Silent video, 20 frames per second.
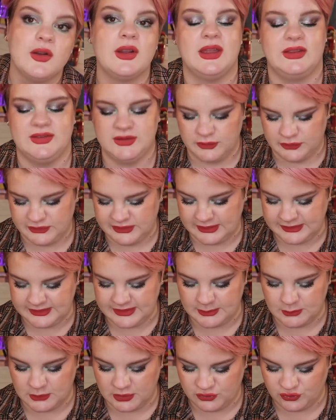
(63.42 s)
Okay, so since
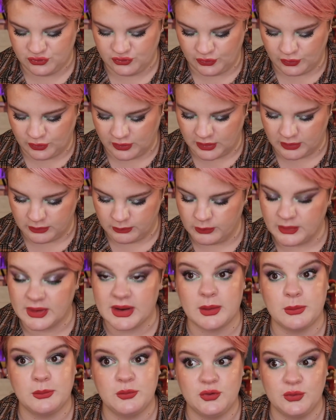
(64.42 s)
I'm not sure on what
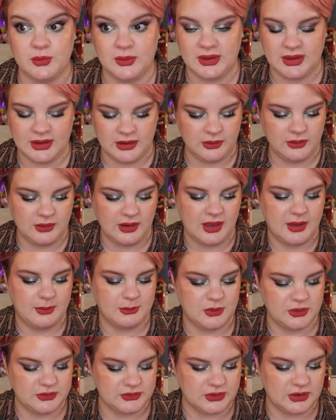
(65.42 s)
I'm doing here, I'm
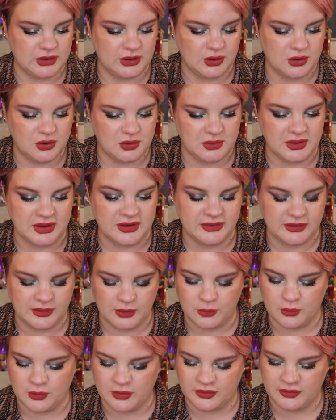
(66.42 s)
just gonna go in the
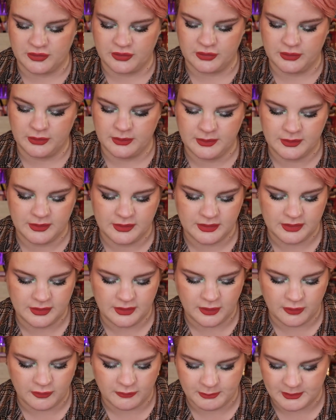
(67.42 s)
order
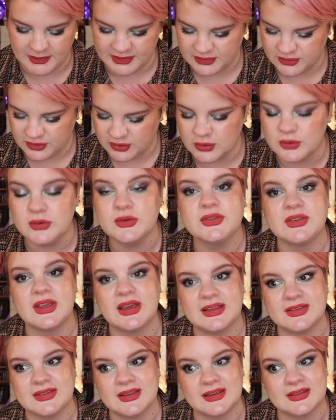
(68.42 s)
of my notes
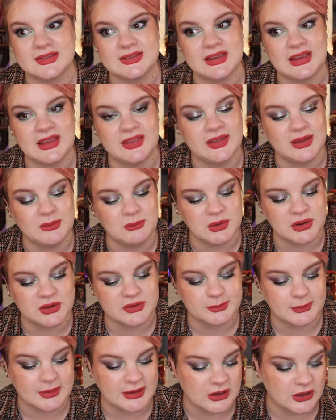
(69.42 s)
as I see them,
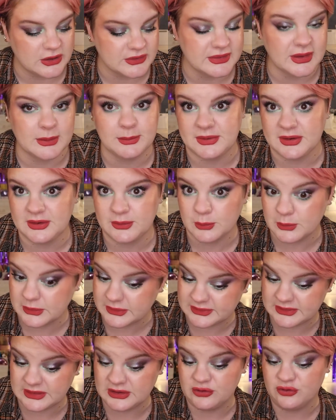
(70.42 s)
because my last update
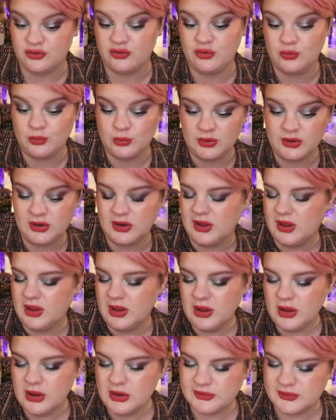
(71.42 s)
was in June.
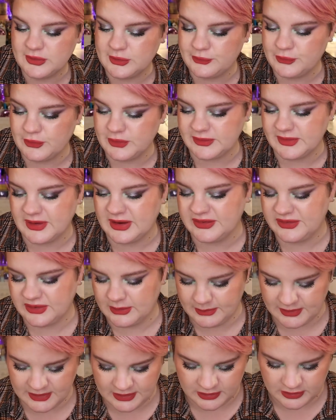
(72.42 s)
So the first
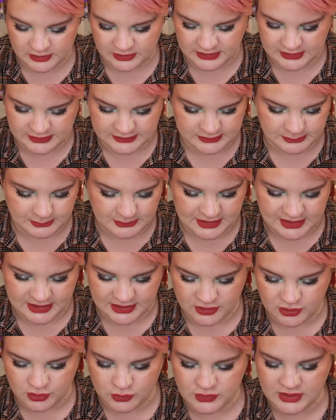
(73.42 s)
item here is my
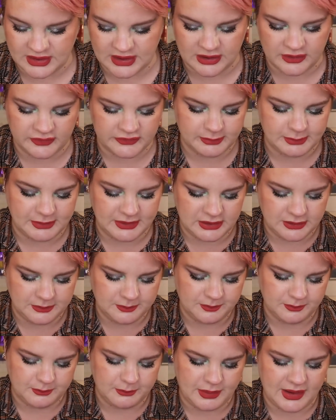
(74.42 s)
Coty
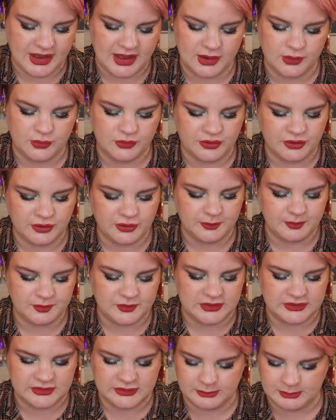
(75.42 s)
Airspun powder.
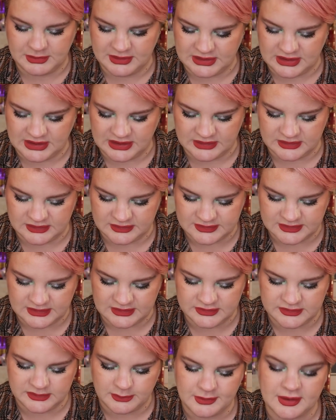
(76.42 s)
This has been in
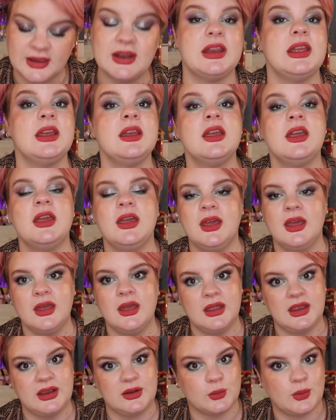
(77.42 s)
since the beginning.
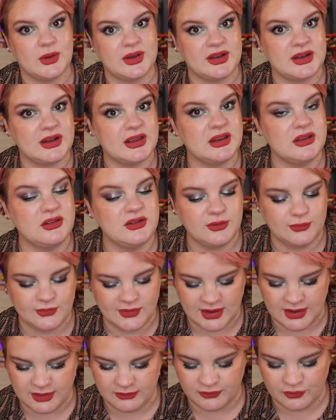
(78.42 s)
It weighed
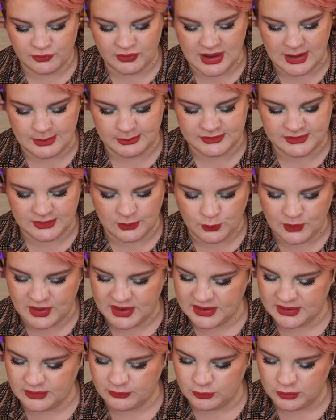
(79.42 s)
95 grams
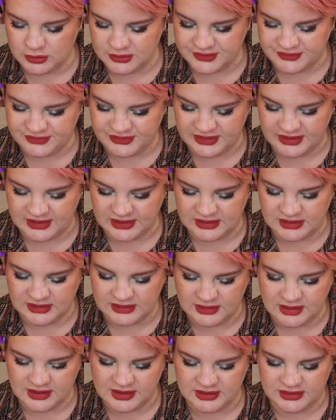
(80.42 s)
when I rolled it in,
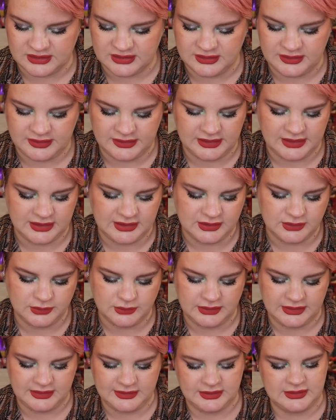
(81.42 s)
and
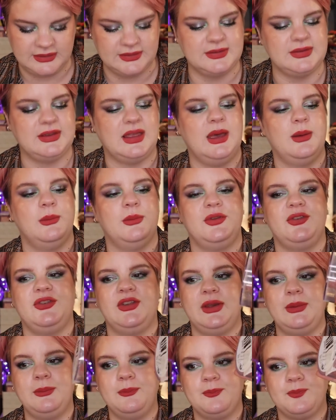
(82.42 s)
now it is
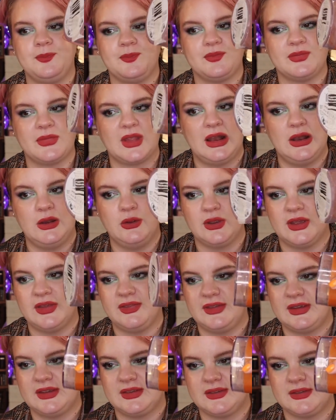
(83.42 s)
empty. Look
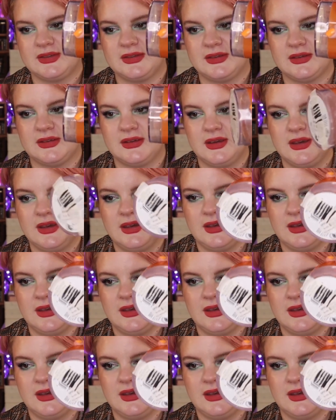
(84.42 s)
at this.